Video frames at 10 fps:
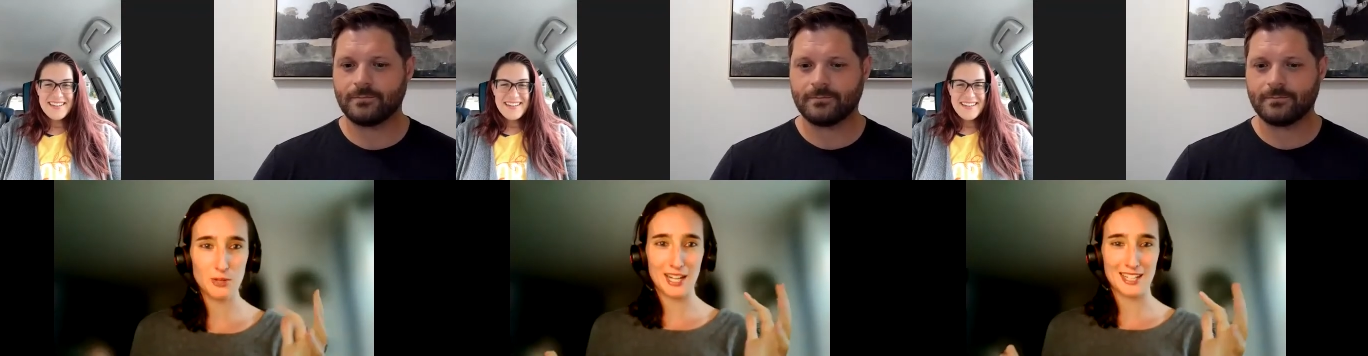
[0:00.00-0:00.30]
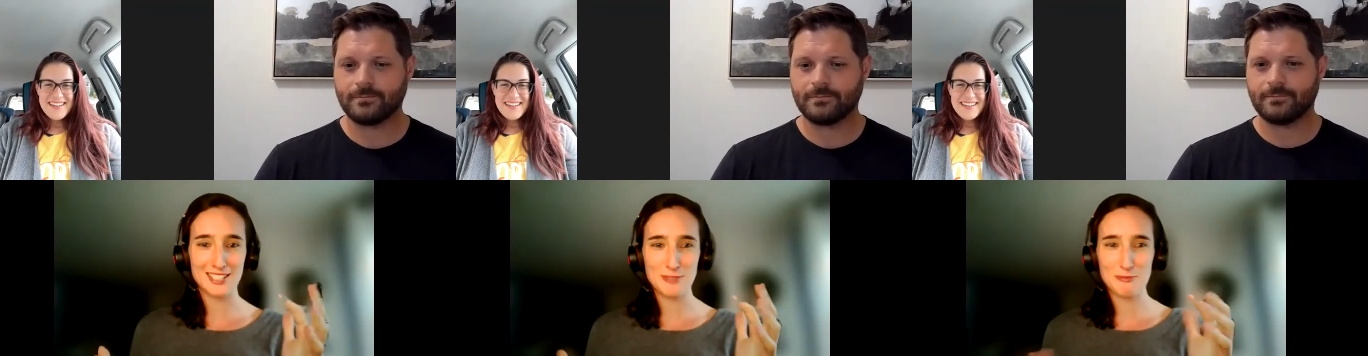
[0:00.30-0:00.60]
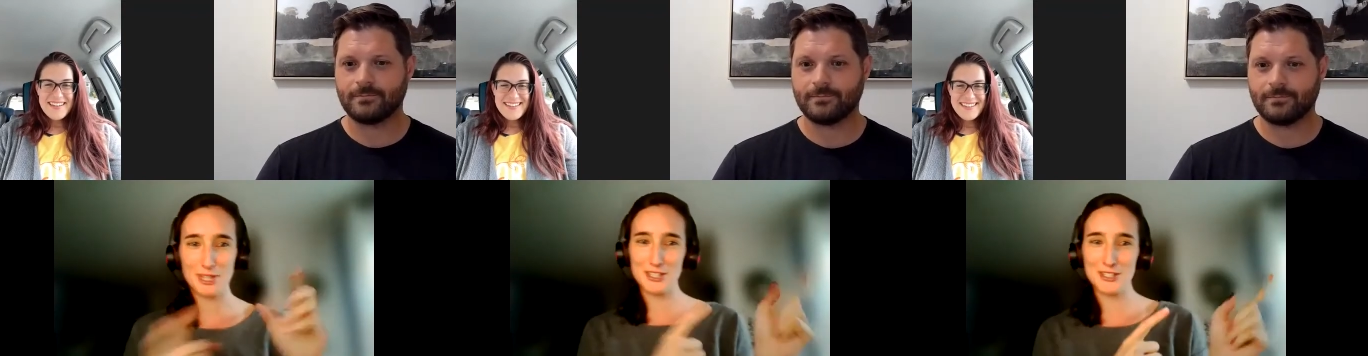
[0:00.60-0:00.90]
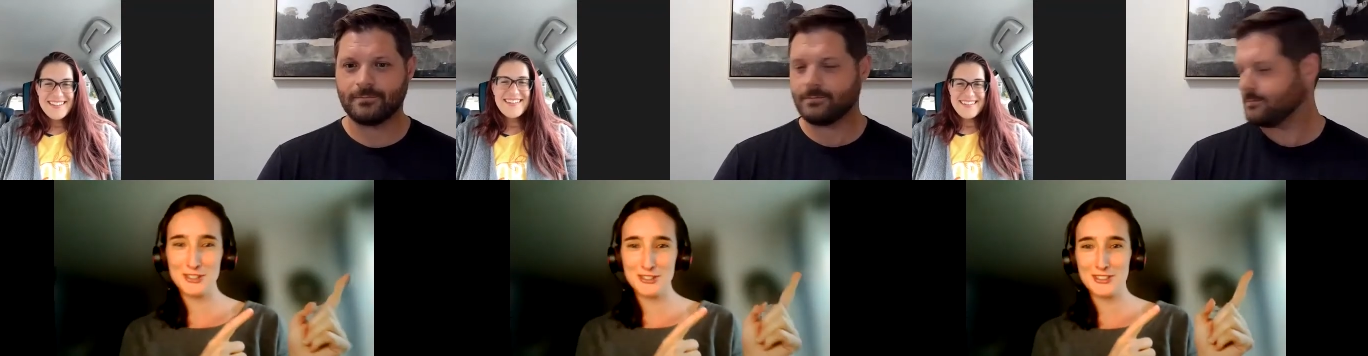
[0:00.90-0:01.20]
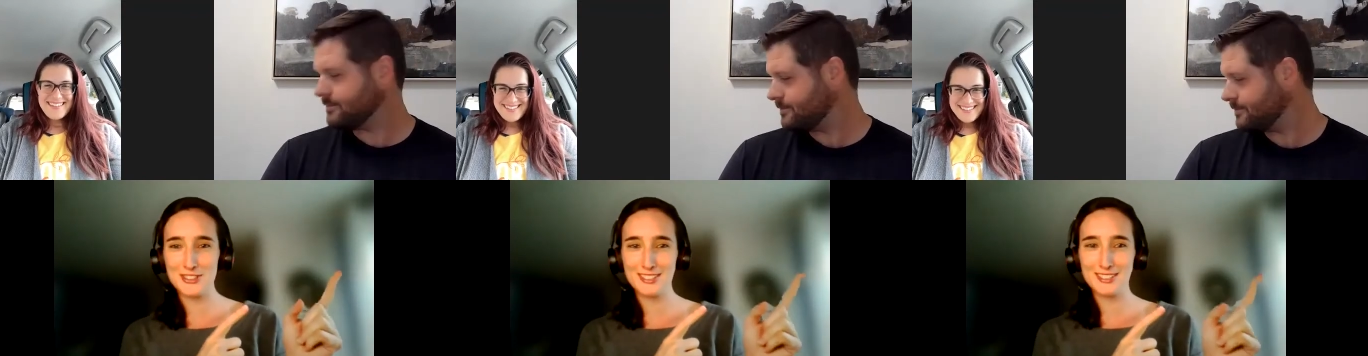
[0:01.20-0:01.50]
Speaker 1: wait, but
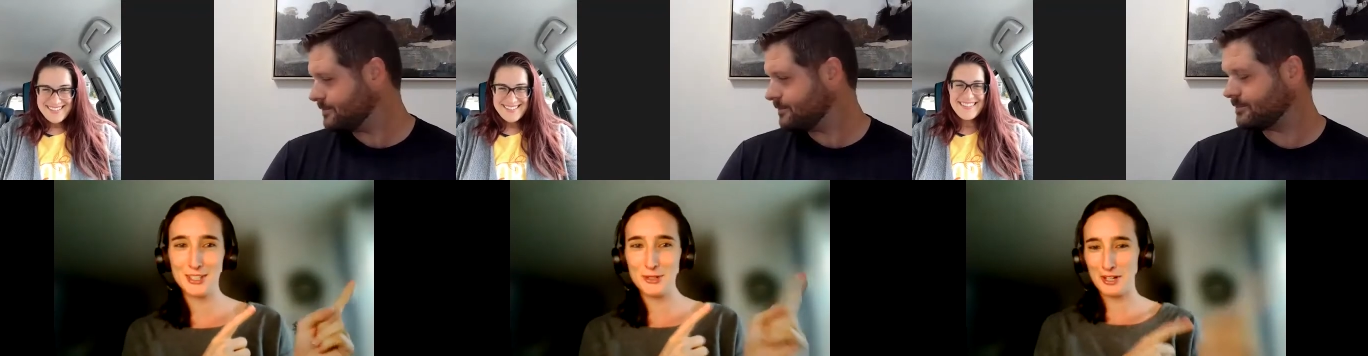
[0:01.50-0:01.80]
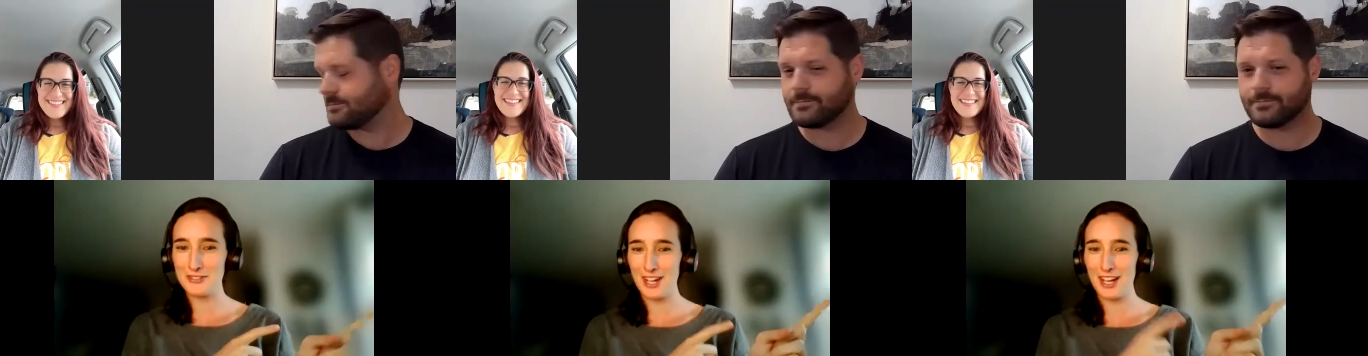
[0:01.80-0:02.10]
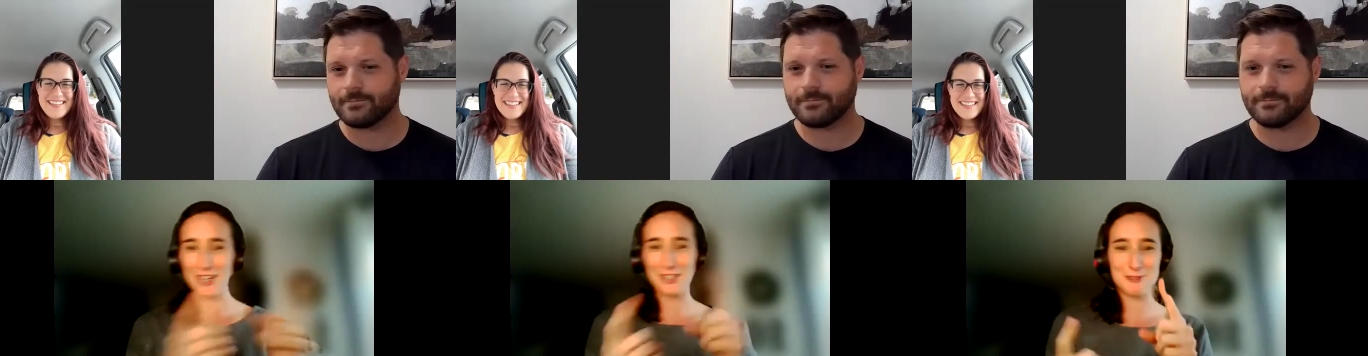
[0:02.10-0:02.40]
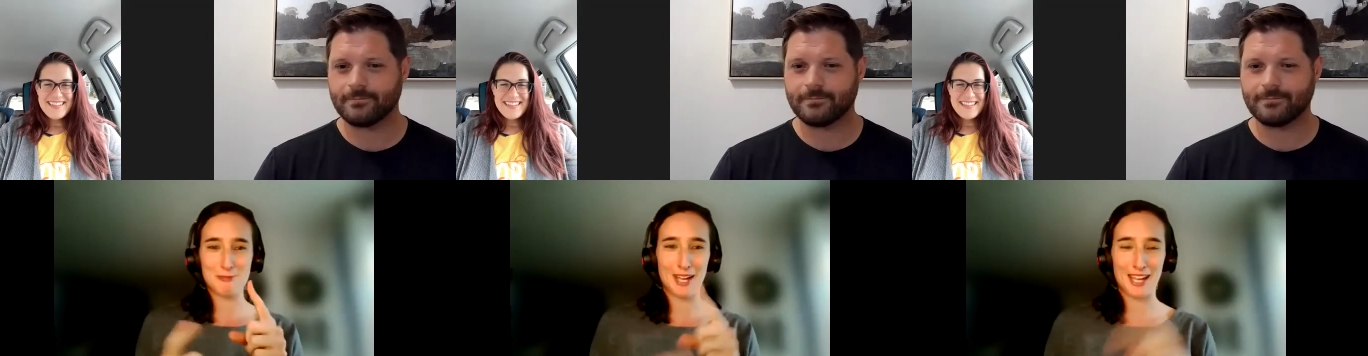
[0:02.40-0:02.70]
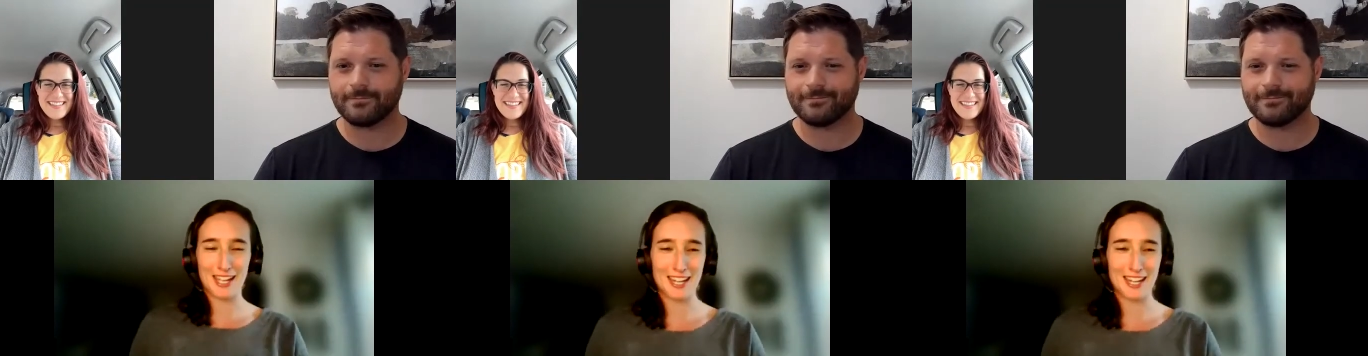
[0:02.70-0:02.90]
you you were involved, but